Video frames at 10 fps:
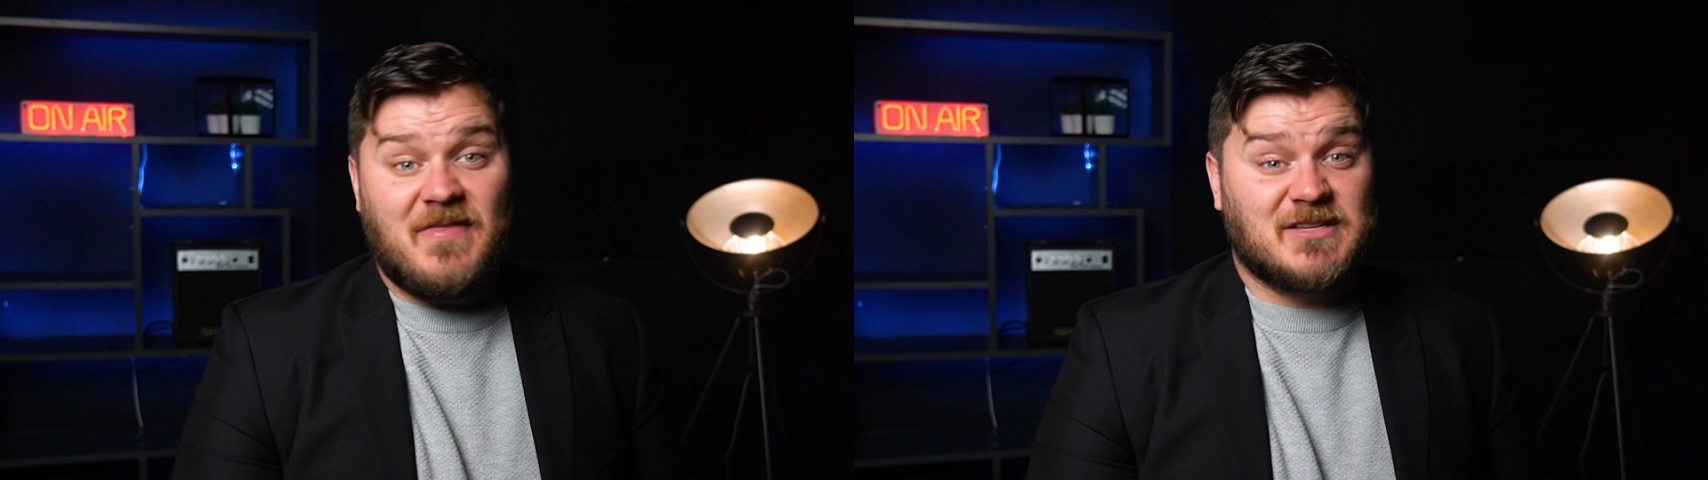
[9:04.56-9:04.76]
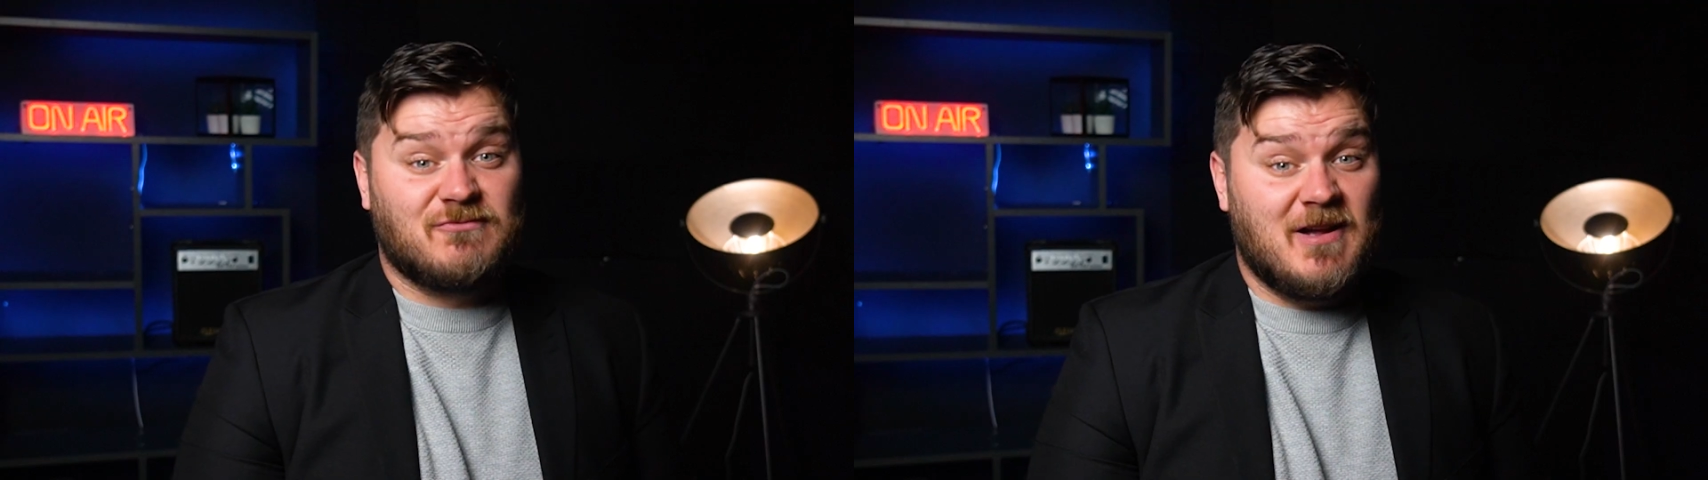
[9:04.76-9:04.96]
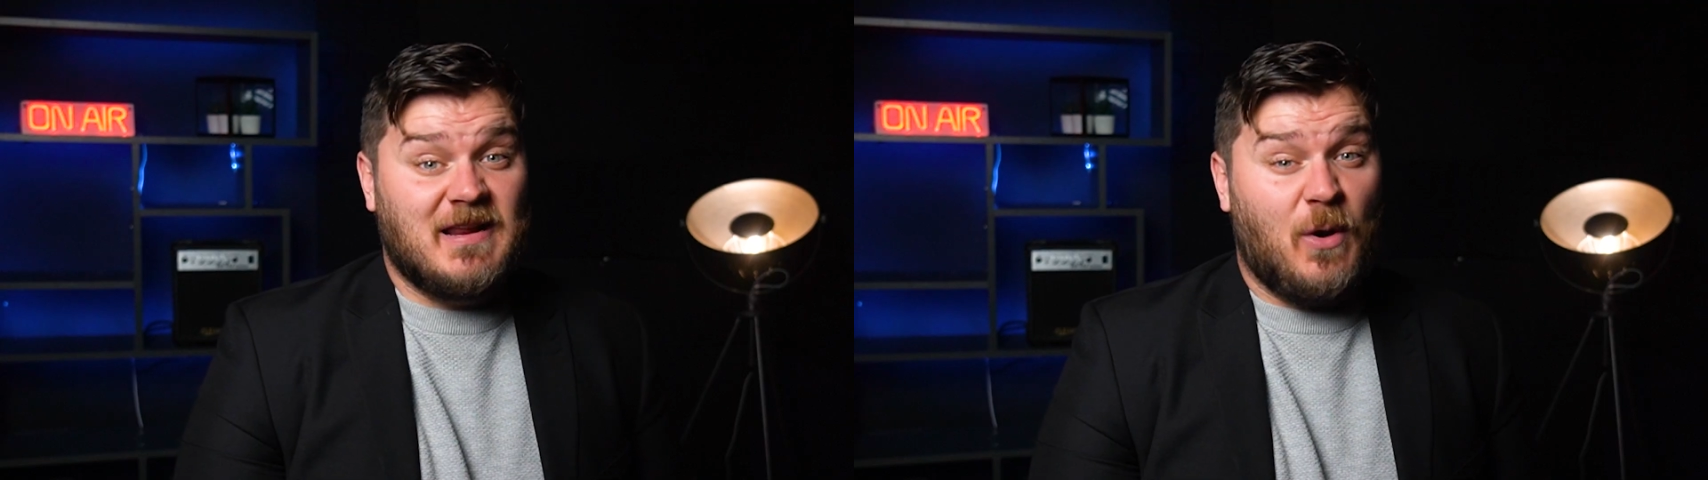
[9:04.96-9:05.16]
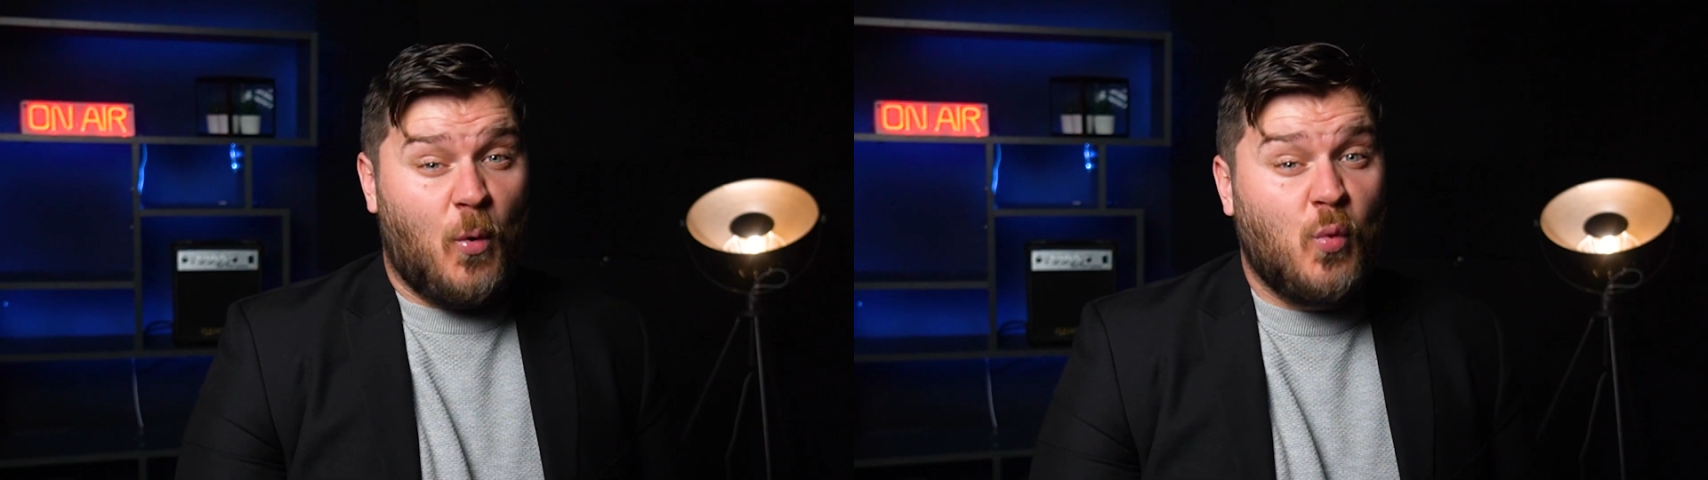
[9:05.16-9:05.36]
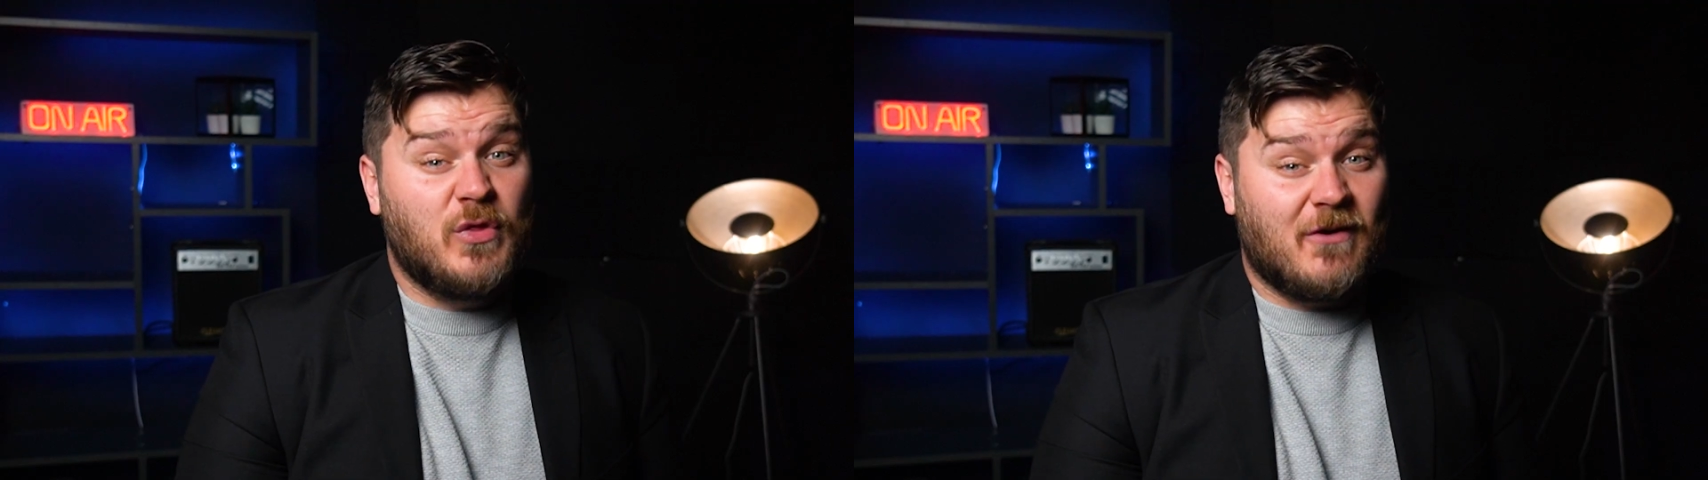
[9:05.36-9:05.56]
that's really
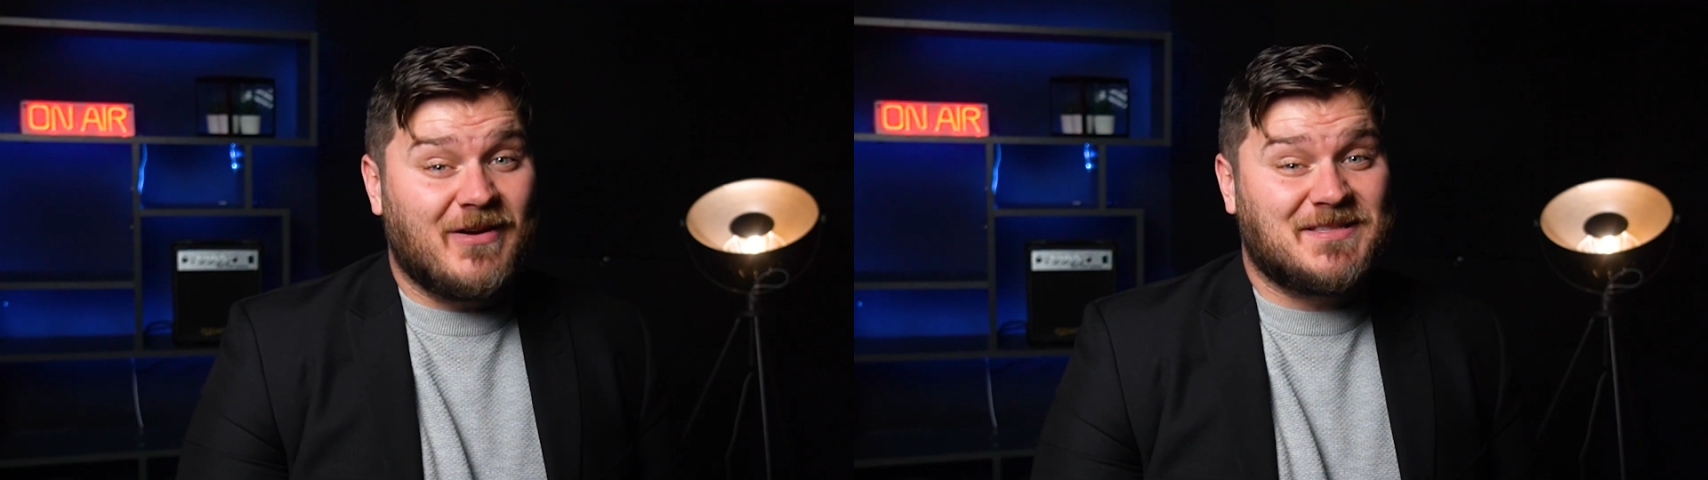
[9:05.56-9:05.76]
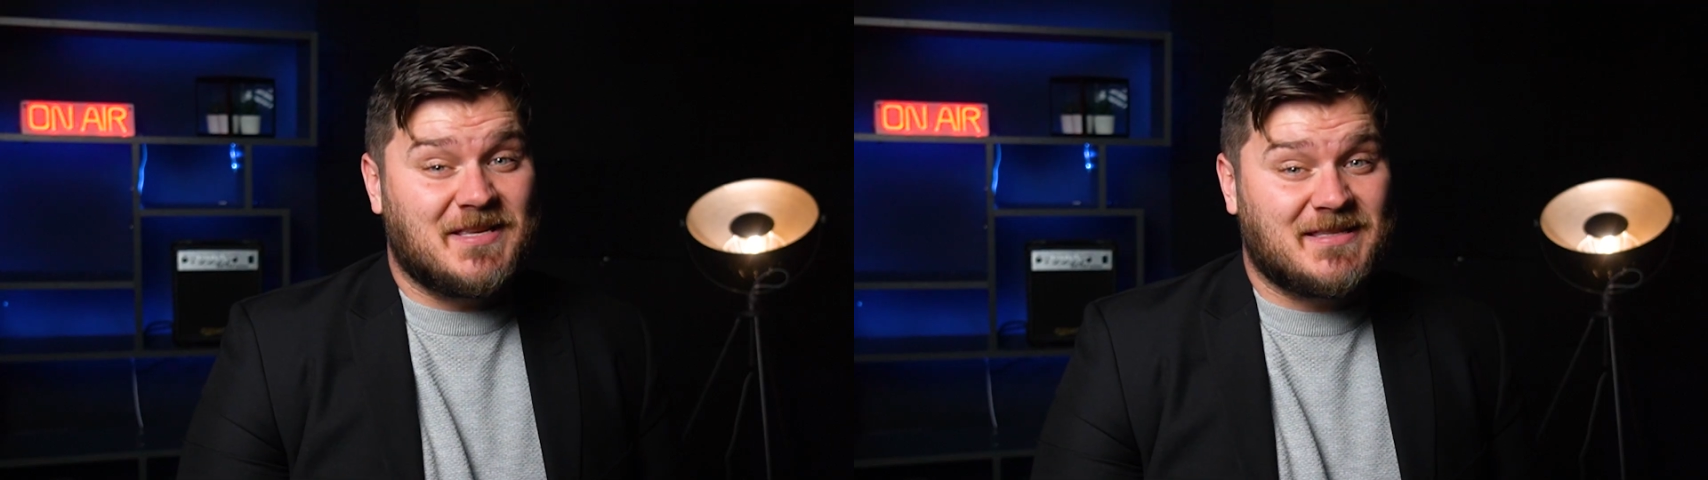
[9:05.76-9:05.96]
all there is to